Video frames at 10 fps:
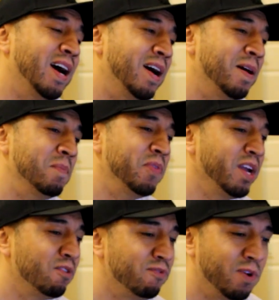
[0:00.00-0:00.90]
Um,
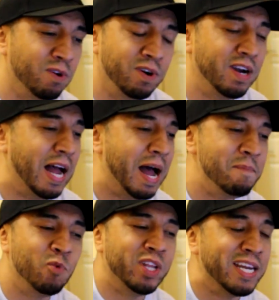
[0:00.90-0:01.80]
therefore,
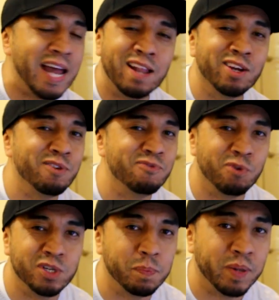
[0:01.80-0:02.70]
I'm really not looking
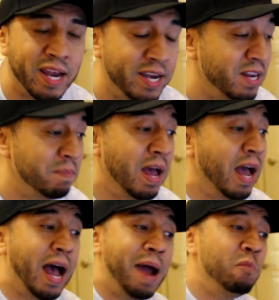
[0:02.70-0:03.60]
forward to playing him.
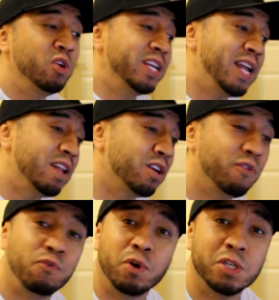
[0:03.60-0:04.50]
I'm really not looking
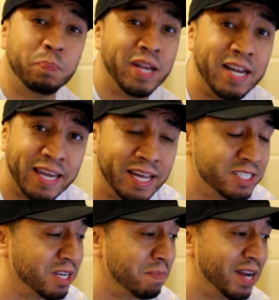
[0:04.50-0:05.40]
forward to playing
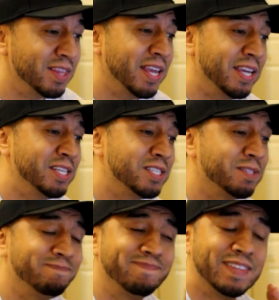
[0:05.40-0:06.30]
against him. I think
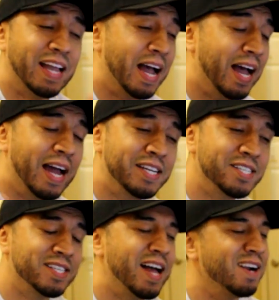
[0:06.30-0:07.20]
he's. I
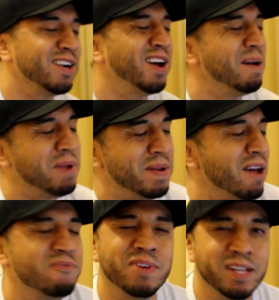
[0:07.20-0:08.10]
just. I don't know. I'm, I'm
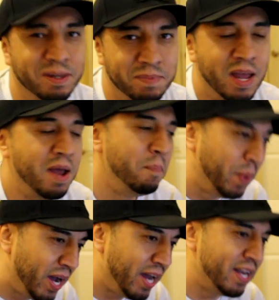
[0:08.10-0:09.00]
not feeling him.
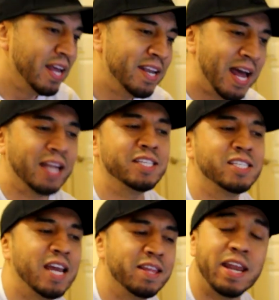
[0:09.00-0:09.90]
But not to
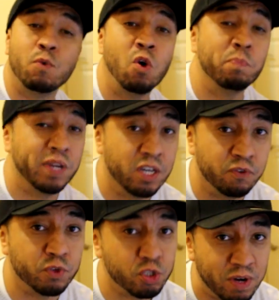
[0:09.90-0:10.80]
say that he won't be
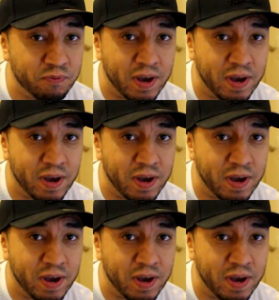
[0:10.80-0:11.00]
good for Street